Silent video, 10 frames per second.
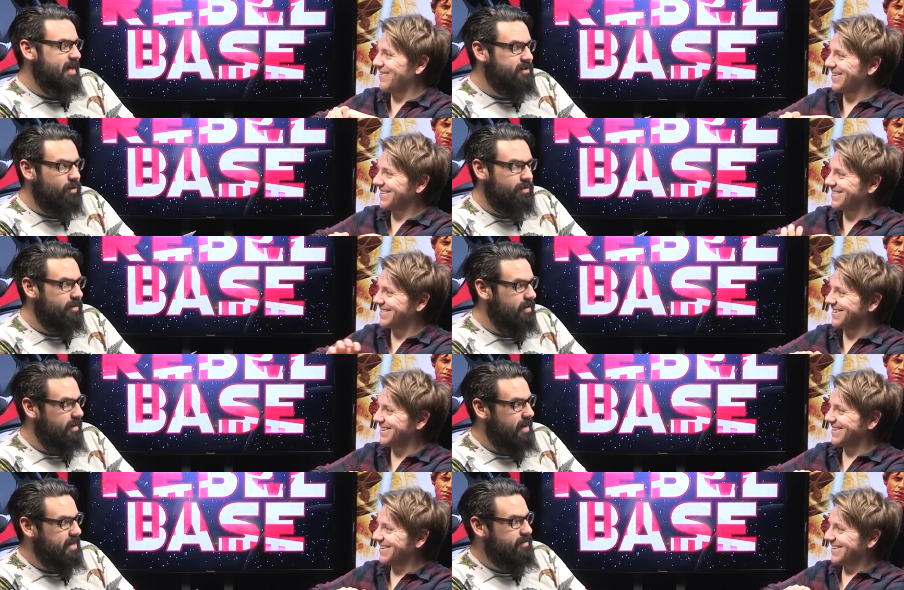Speaker 1: I, I don't.
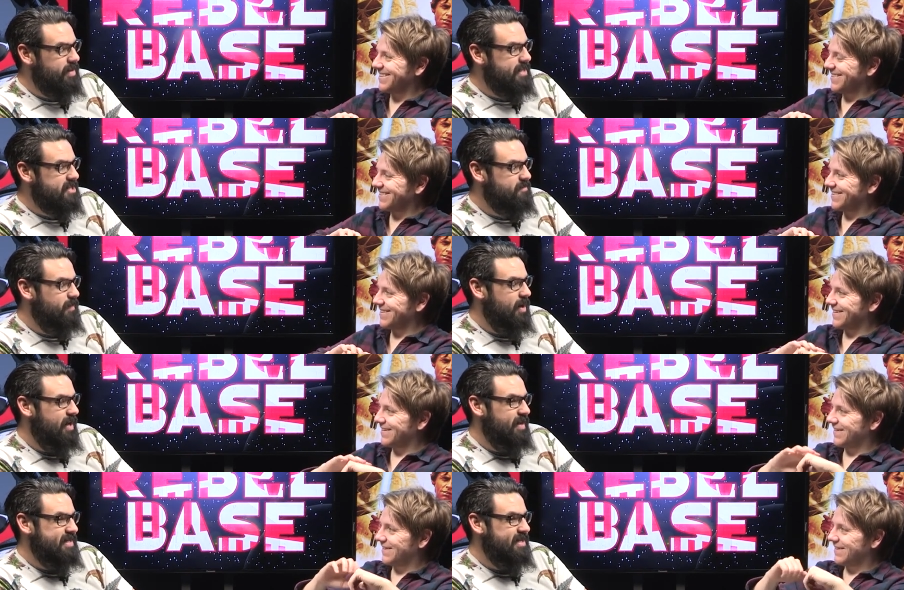The,
Speaker 2: I don't think that's
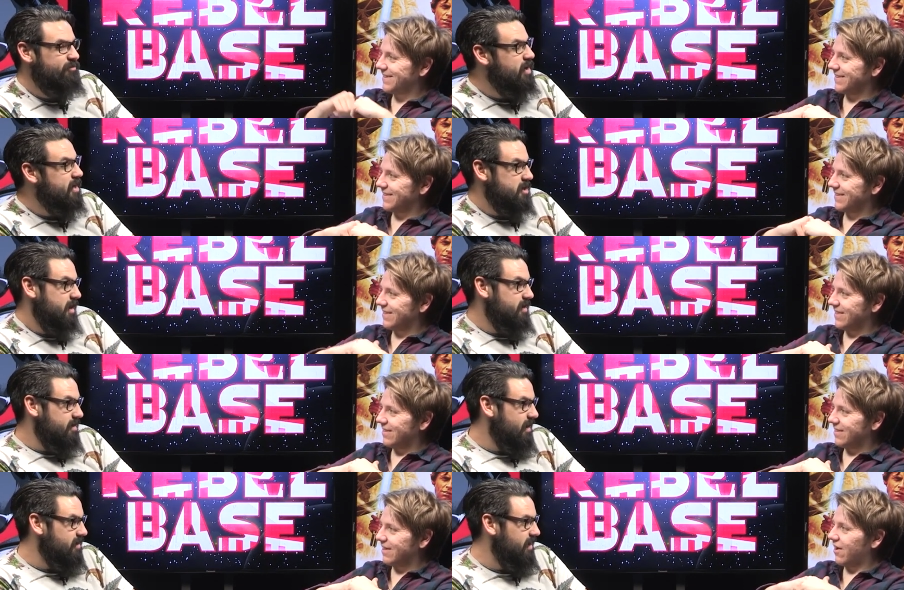spoiler. I think it's enriching.
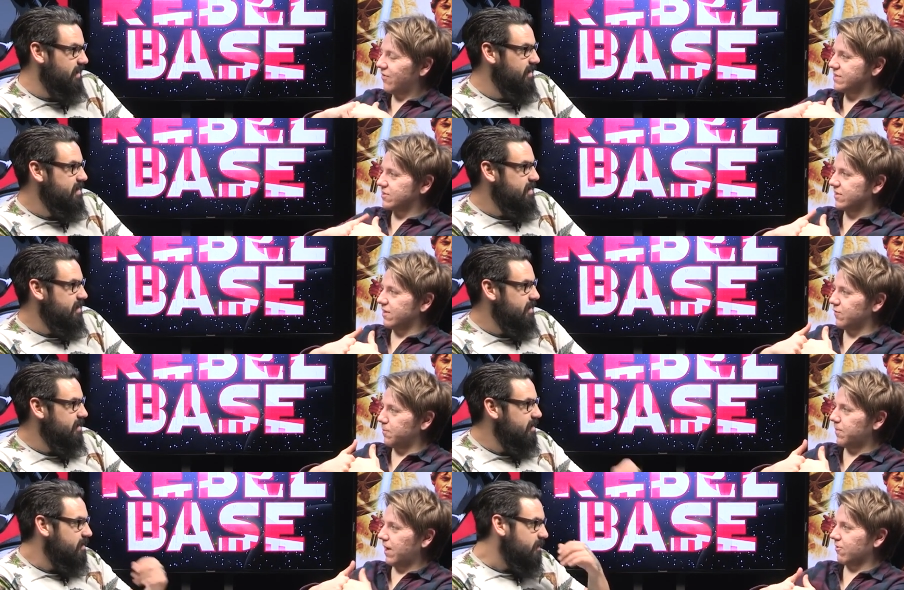
Speaker 1: I yeah, think. I think it's going to give
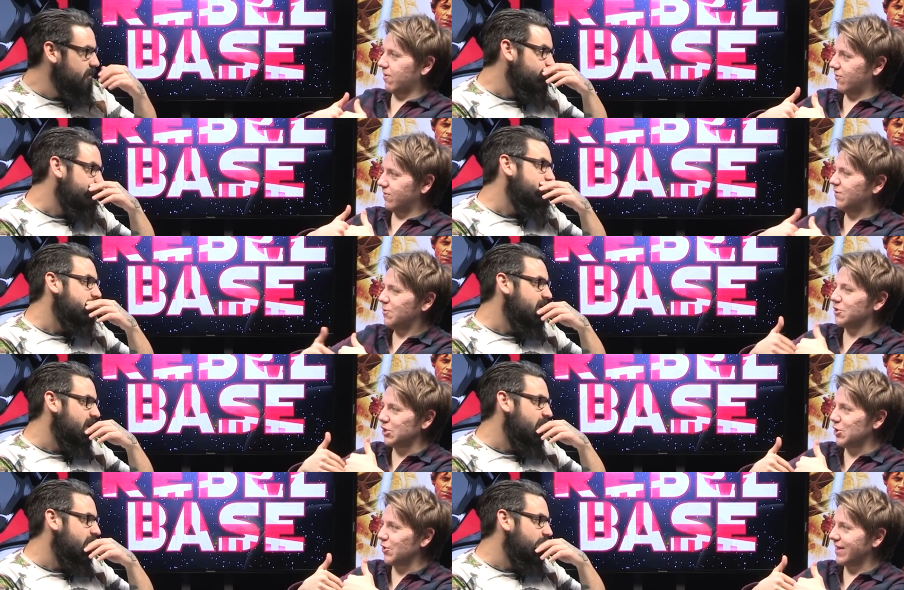you background. If you
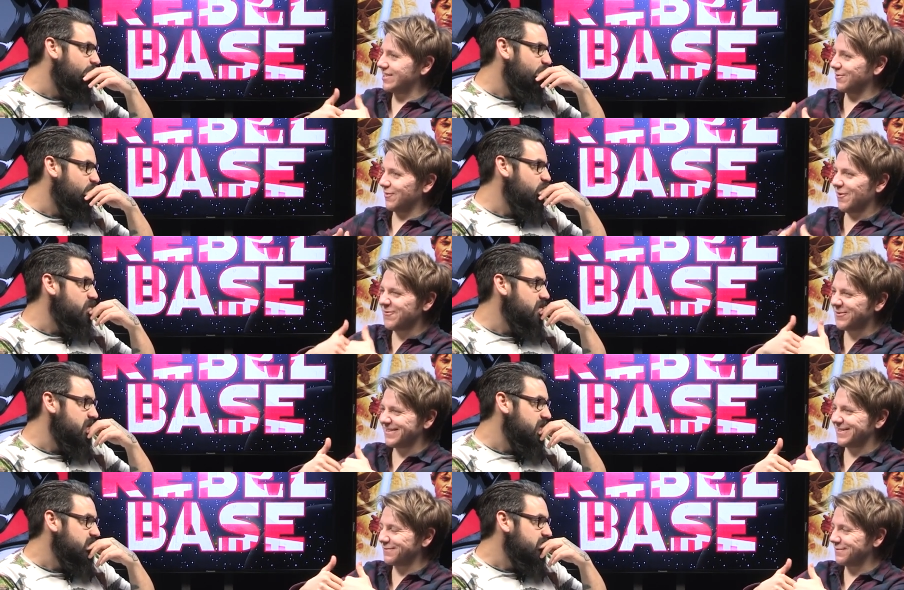want to yeah. know that stuff,
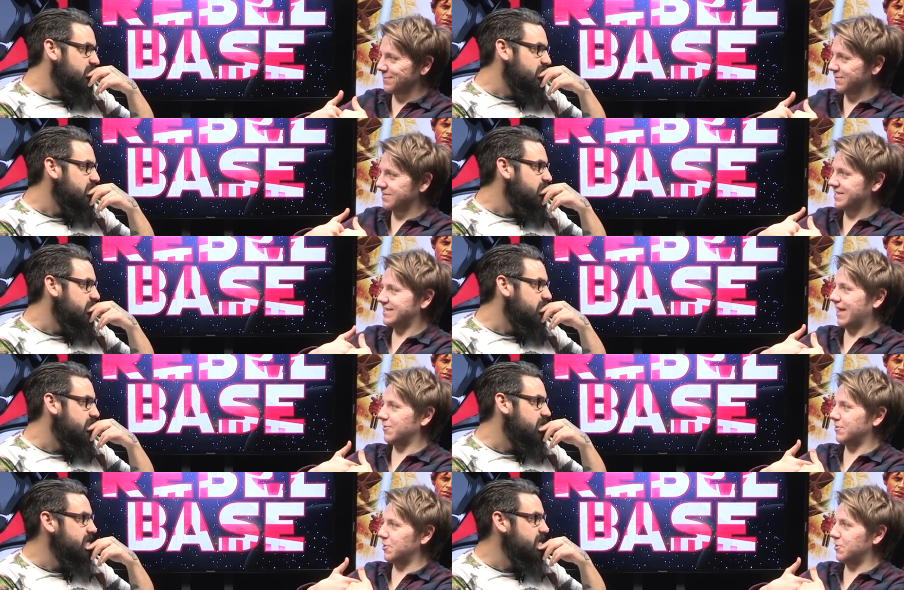obviously the film's going to stand